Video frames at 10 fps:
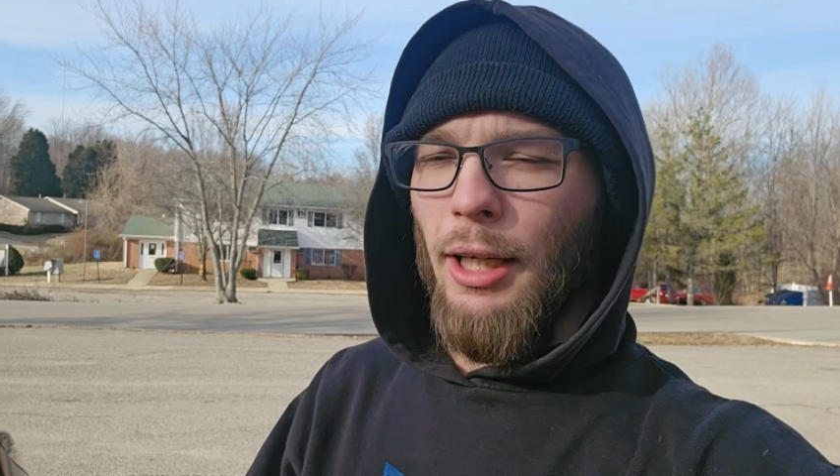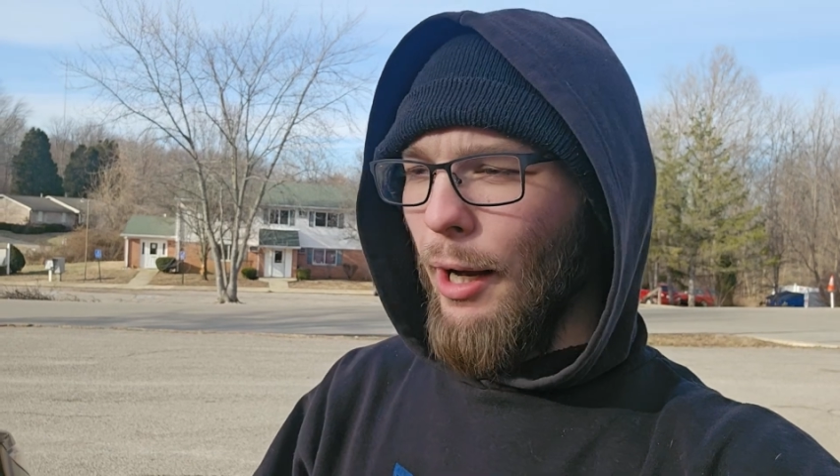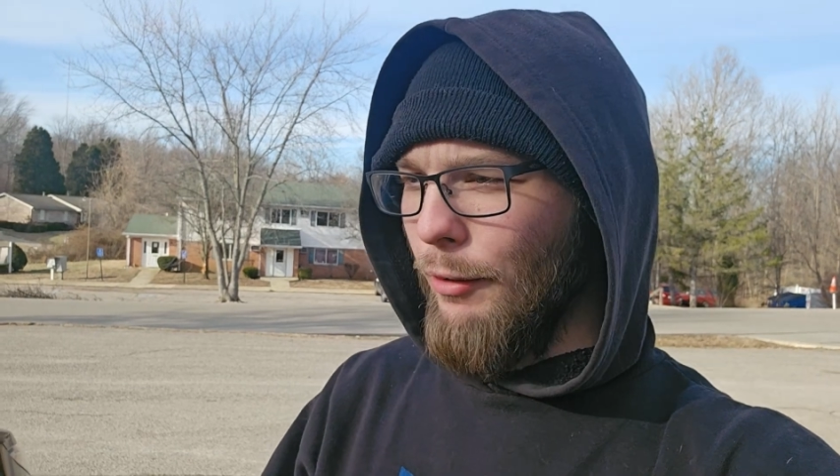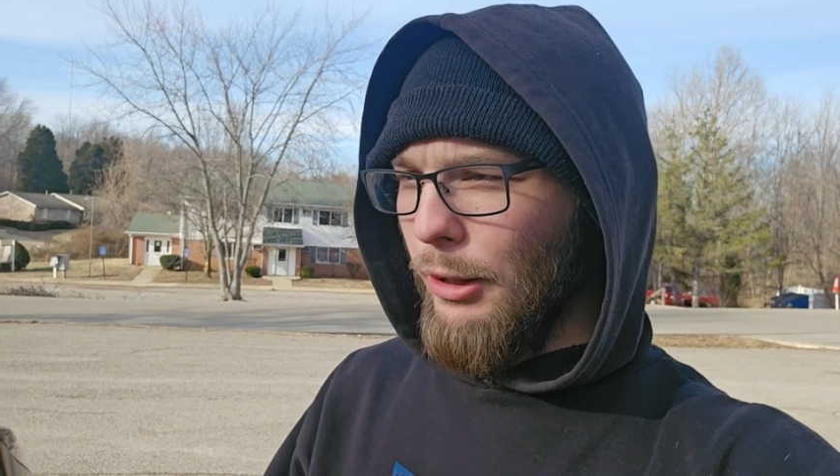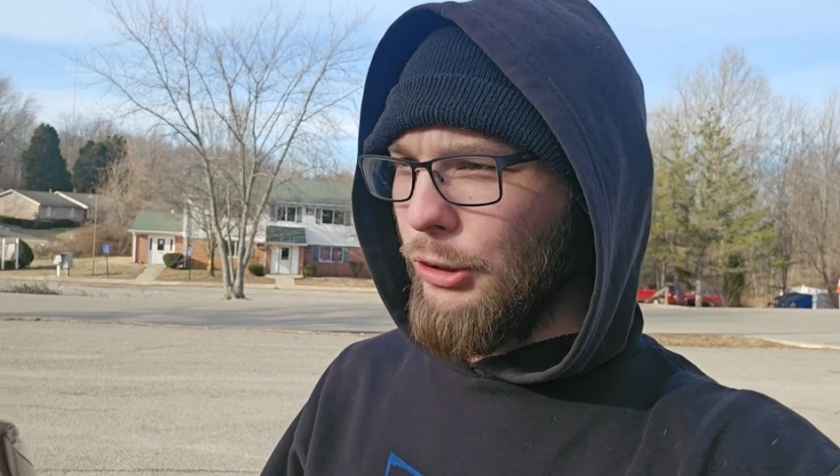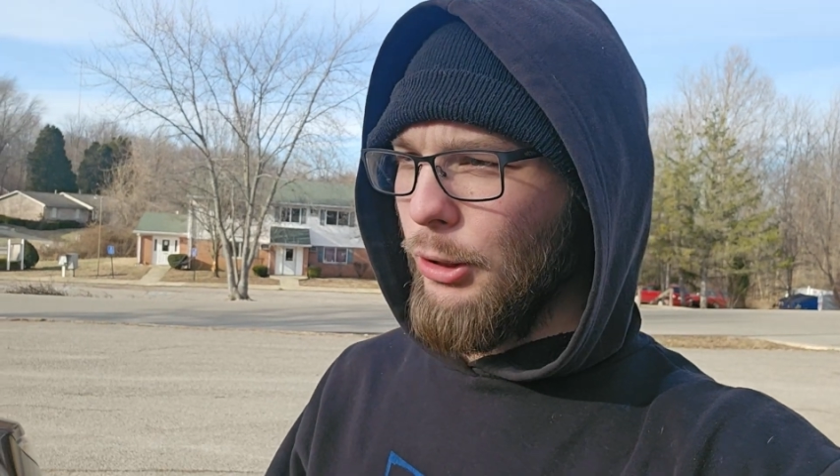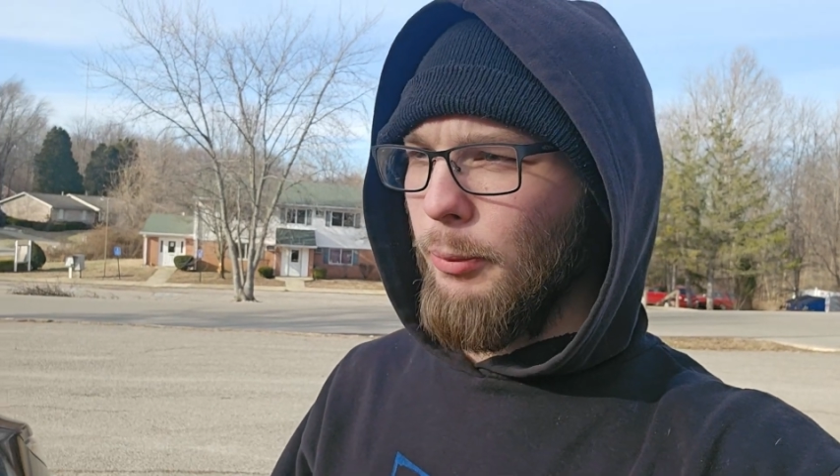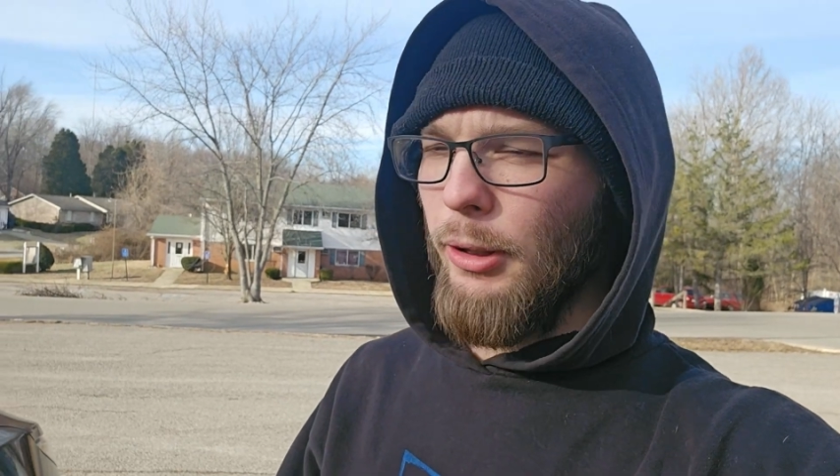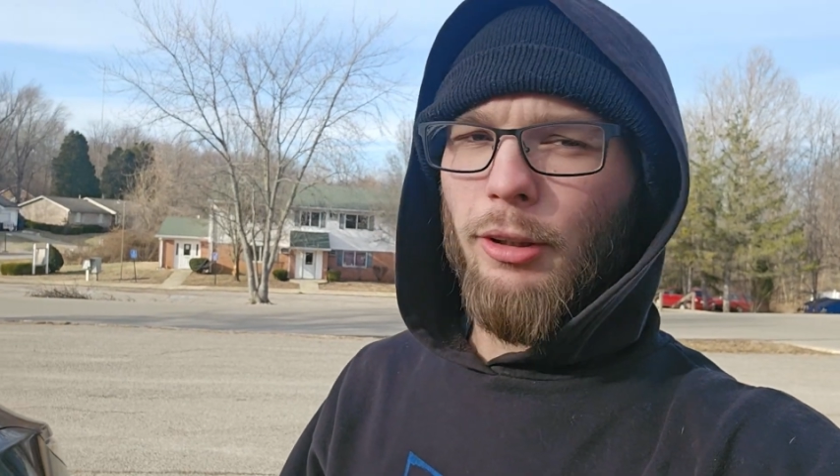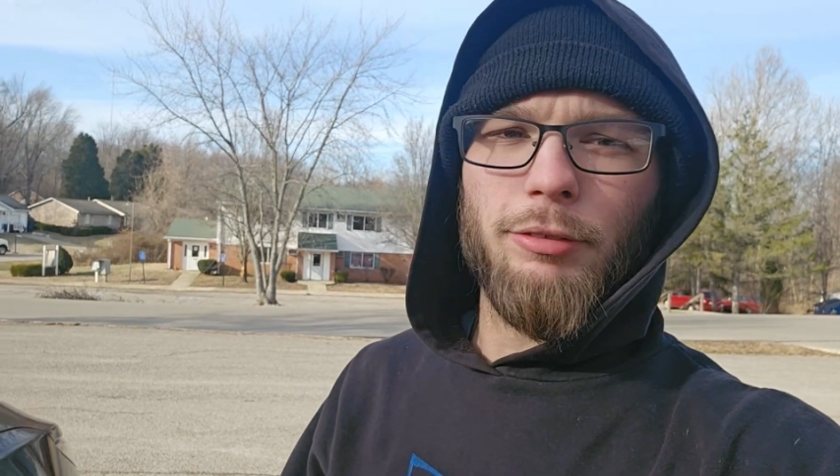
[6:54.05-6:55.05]
Everything should
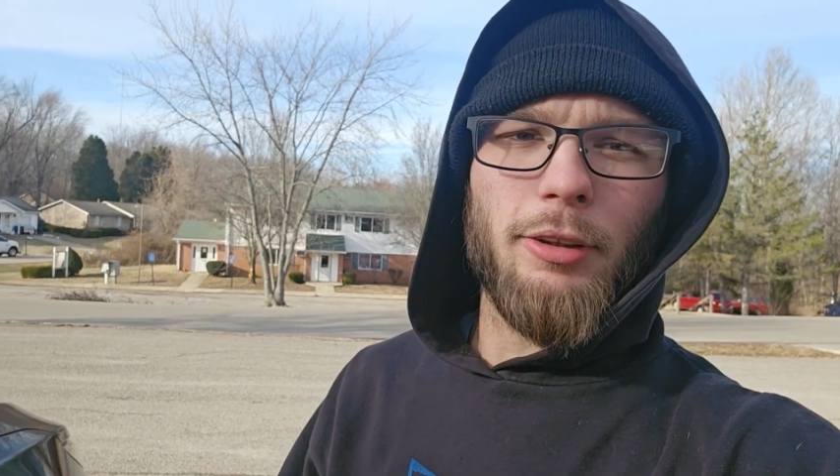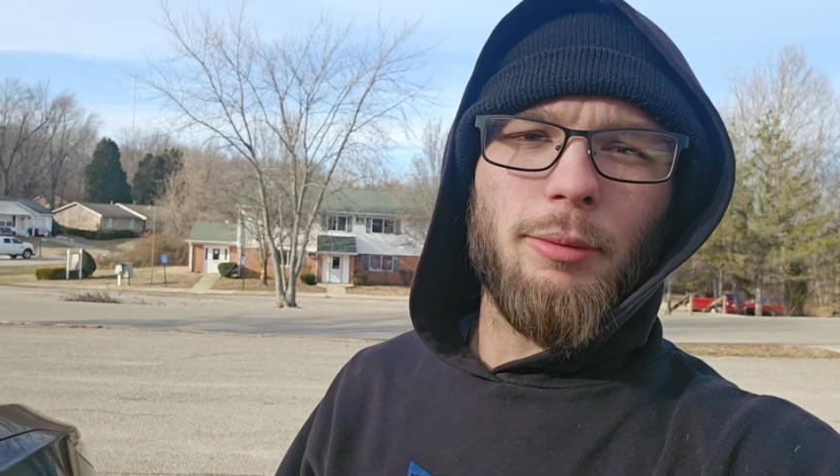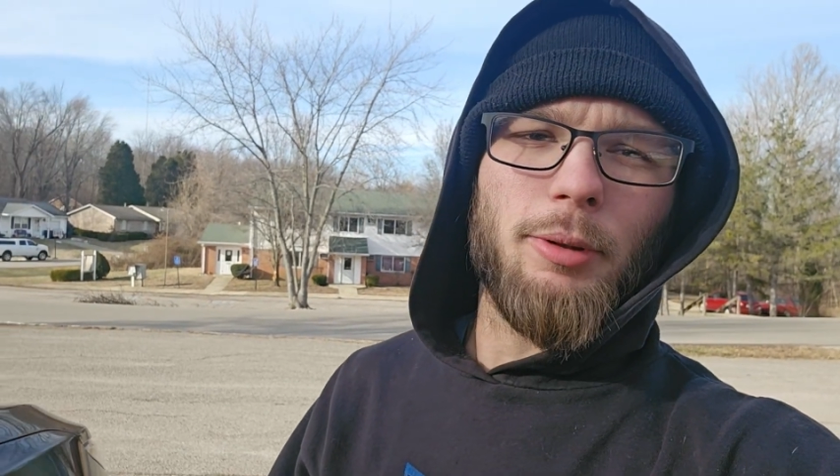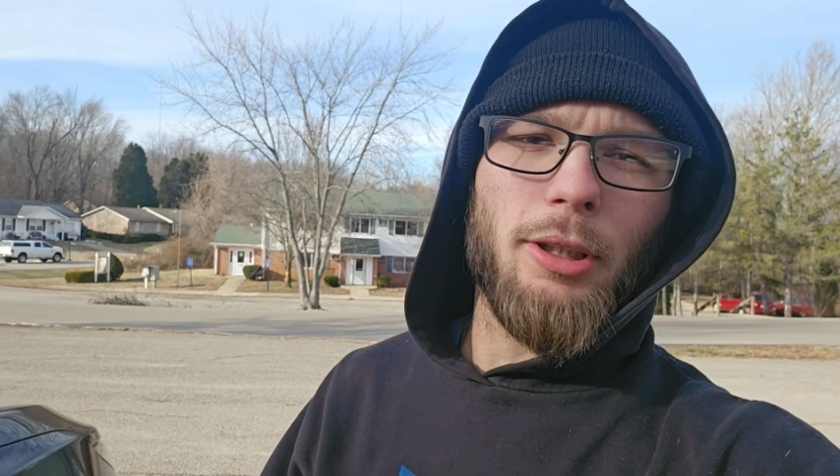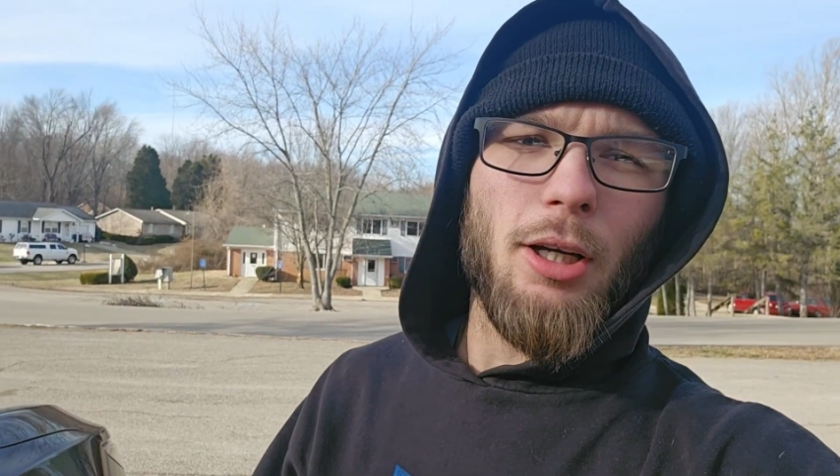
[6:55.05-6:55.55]
be good for them to